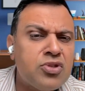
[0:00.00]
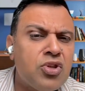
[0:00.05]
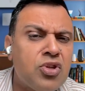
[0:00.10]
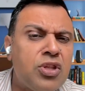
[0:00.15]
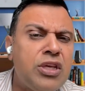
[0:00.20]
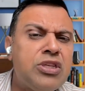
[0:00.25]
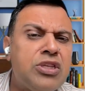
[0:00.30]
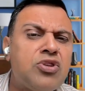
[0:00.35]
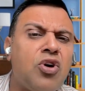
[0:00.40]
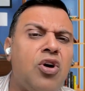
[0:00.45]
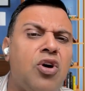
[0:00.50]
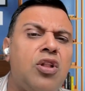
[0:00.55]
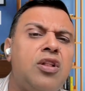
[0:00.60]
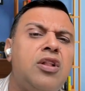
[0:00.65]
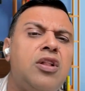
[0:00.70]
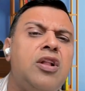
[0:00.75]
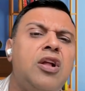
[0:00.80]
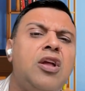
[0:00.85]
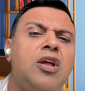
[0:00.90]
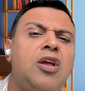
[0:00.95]
so these
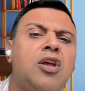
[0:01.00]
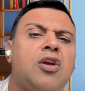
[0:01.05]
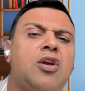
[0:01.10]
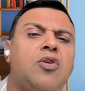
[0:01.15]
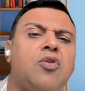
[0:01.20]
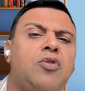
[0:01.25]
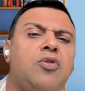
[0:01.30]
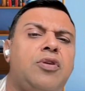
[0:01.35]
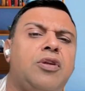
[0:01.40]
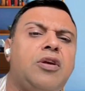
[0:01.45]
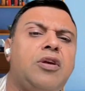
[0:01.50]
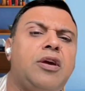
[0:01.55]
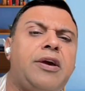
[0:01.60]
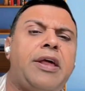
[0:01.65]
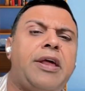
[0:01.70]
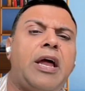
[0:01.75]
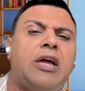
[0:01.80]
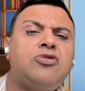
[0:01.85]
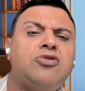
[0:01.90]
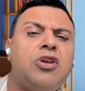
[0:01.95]
all could
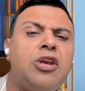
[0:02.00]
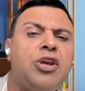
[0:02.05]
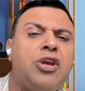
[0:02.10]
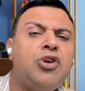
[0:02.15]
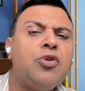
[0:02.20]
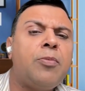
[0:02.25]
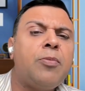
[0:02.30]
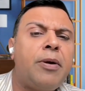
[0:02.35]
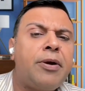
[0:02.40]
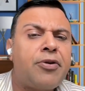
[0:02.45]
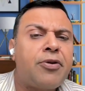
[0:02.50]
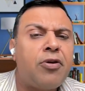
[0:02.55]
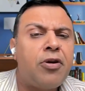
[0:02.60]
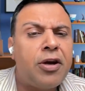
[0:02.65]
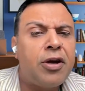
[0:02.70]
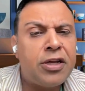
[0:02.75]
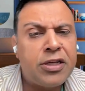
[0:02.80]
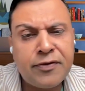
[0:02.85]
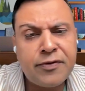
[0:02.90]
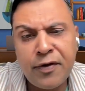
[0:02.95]
gradually lead to
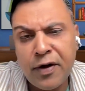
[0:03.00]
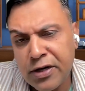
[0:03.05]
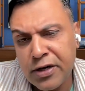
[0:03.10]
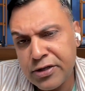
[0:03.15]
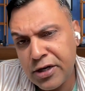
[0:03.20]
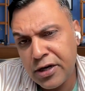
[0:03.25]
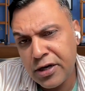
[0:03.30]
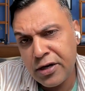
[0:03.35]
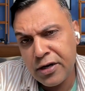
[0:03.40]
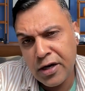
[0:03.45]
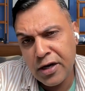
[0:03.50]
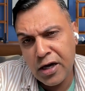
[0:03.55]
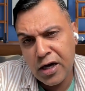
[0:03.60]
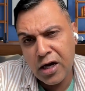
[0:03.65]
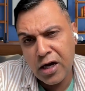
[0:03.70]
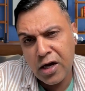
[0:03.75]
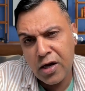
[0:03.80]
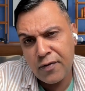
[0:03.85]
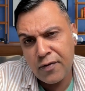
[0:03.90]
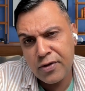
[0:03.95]
mitochondrial dysfunction,
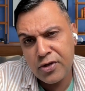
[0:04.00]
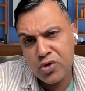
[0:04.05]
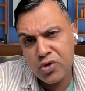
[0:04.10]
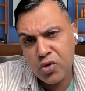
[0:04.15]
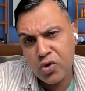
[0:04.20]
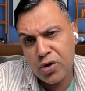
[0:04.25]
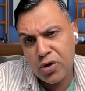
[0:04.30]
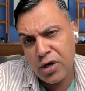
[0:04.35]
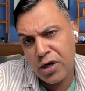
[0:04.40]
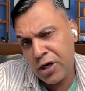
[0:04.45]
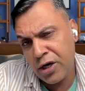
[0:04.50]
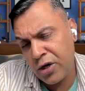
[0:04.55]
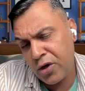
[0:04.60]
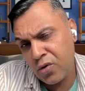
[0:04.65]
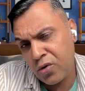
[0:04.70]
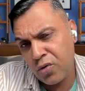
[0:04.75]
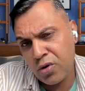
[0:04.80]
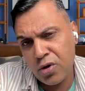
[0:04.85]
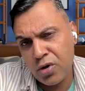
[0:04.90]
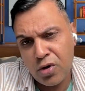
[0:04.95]
which could lead
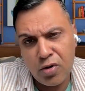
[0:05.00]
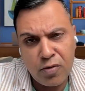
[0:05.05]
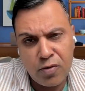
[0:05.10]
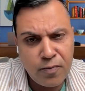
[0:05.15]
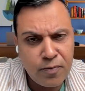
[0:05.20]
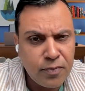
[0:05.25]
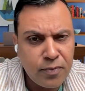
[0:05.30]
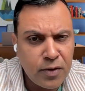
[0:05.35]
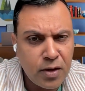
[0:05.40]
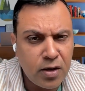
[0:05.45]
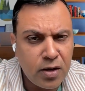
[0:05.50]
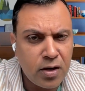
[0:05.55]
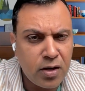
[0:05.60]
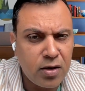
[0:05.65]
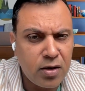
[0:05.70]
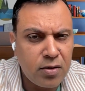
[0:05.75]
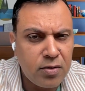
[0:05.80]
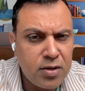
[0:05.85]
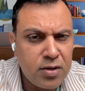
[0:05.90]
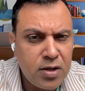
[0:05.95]
to
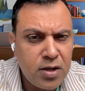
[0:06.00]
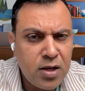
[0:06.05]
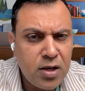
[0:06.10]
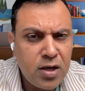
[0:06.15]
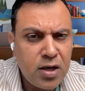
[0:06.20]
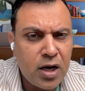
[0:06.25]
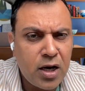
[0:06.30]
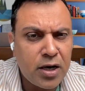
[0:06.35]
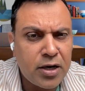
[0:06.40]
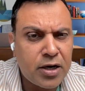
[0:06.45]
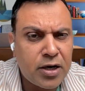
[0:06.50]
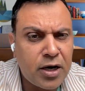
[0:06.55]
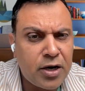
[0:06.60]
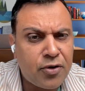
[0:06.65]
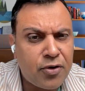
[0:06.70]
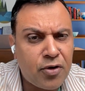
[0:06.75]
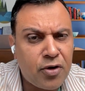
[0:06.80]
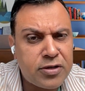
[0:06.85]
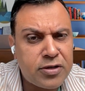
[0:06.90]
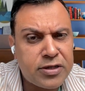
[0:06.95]

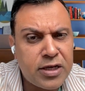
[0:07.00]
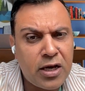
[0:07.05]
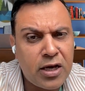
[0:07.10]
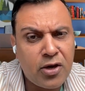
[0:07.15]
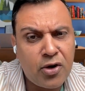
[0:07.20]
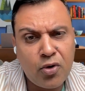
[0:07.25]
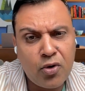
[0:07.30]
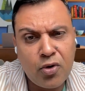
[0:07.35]
uncontrolled cell